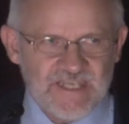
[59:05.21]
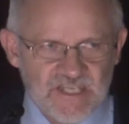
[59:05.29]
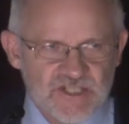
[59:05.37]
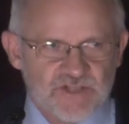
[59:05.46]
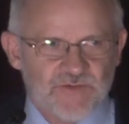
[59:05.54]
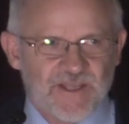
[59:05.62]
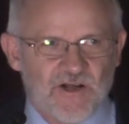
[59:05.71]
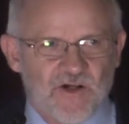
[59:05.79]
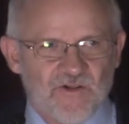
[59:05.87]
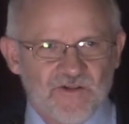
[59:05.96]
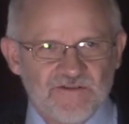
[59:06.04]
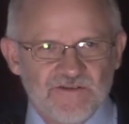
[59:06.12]

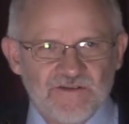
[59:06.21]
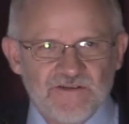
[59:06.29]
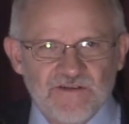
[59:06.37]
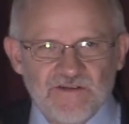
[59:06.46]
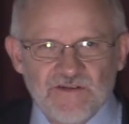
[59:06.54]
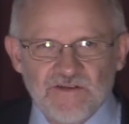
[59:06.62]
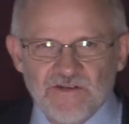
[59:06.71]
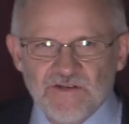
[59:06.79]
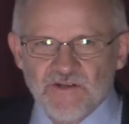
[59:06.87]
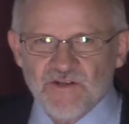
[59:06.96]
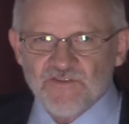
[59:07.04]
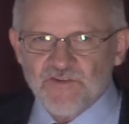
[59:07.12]
Israel.
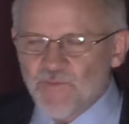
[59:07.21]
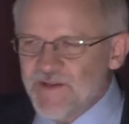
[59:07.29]
So